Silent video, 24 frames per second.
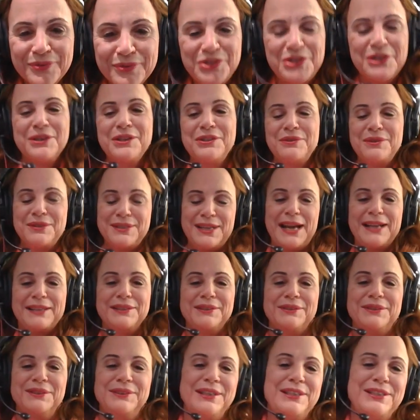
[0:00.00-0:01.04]
You can do
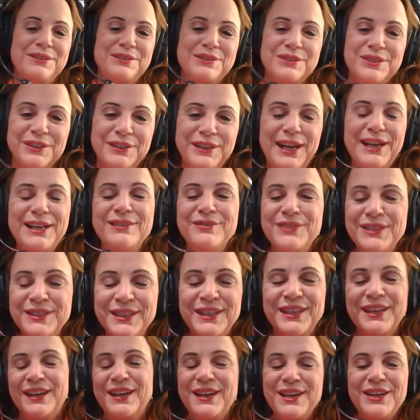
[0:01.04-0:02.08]
technical and do creative and,
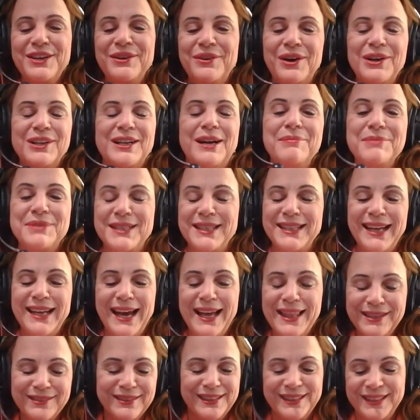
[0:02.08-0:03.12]
you know, all comes
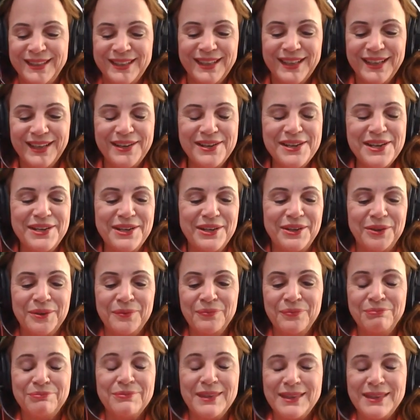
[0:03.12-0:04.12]
together and, you know,